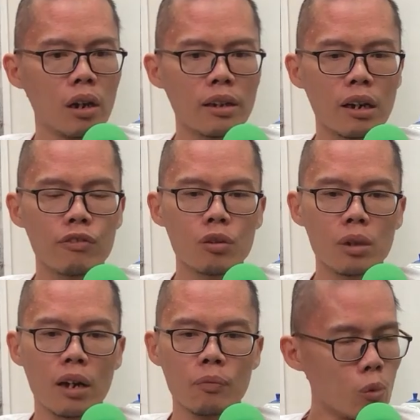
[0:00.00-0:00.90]
And I feel
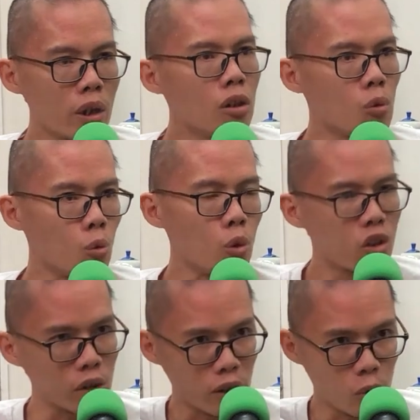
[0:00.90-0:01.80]
that
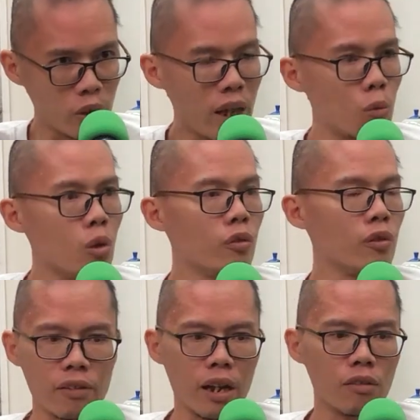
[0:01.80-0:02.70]
which net worth
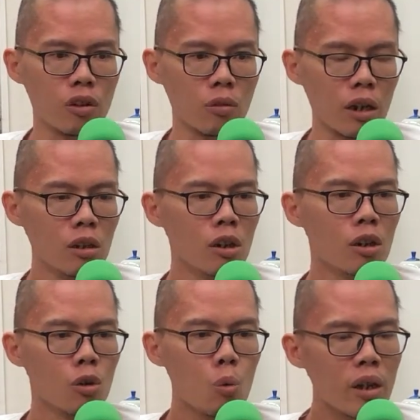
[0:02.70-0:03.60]
level, right,
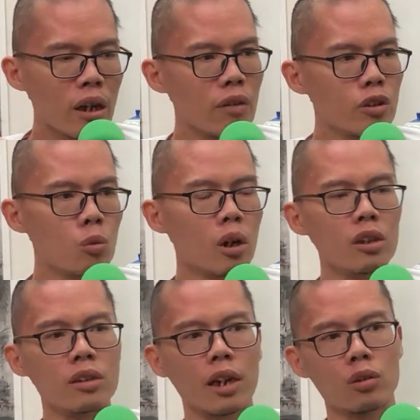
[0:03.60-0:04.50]
what everyone
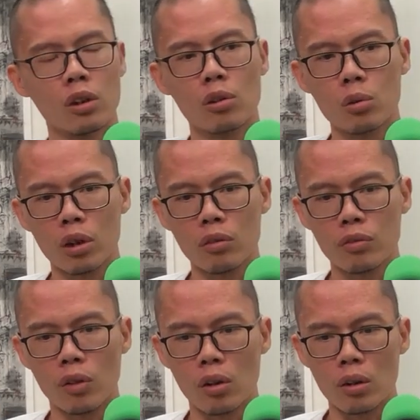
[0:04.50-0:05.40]
is actually looking
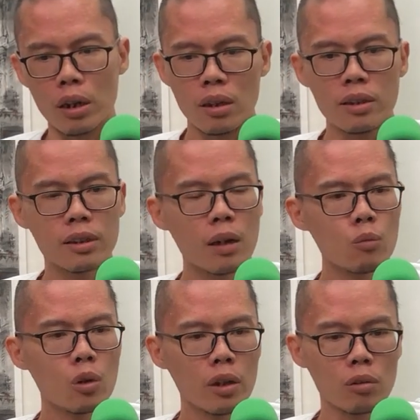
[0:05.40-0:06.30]
for, right, is
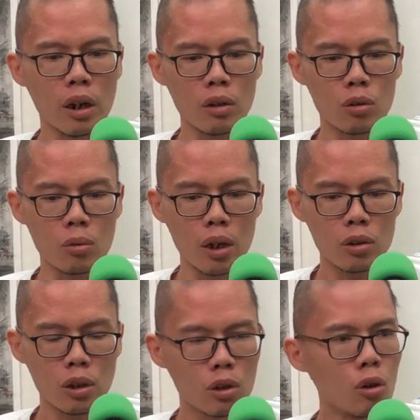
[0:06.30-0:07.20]
someone, right, to
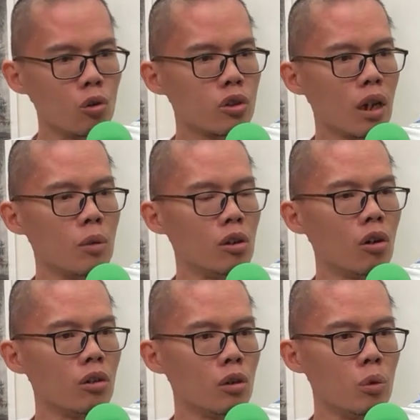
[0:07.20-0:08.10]
actually coach them
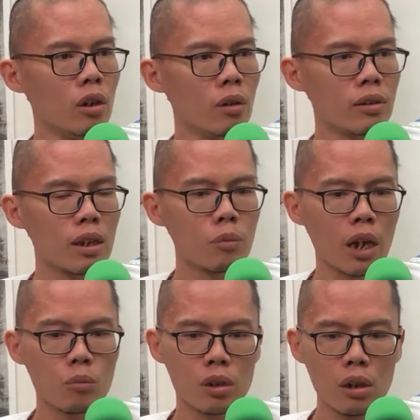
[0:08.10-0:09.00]
along the way, right?
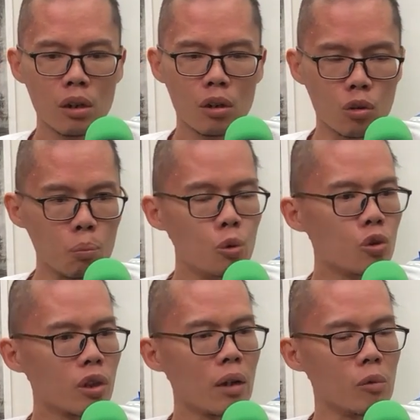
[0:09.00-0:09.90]
Sometimes to
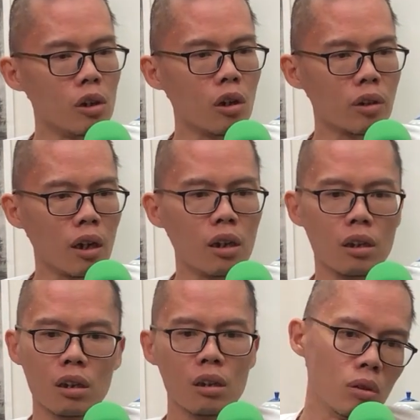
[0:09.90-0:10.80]
push them along the,
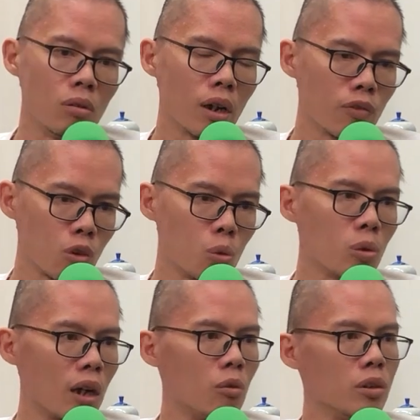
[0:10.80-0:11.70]
hey, you have
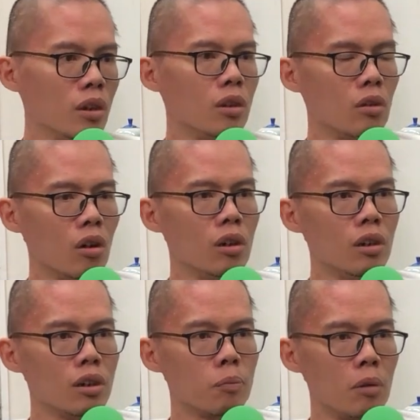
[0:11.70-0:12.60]

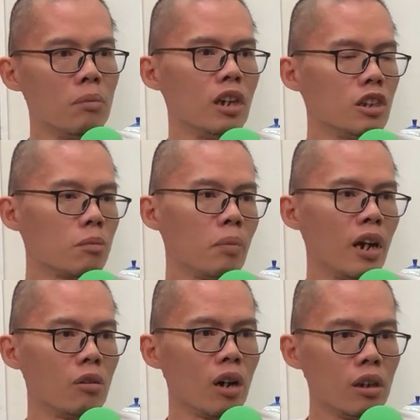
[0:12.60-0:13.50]
$2,000 per month
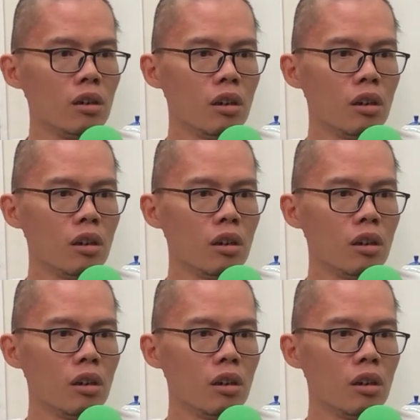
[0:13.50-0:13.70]
spare, right?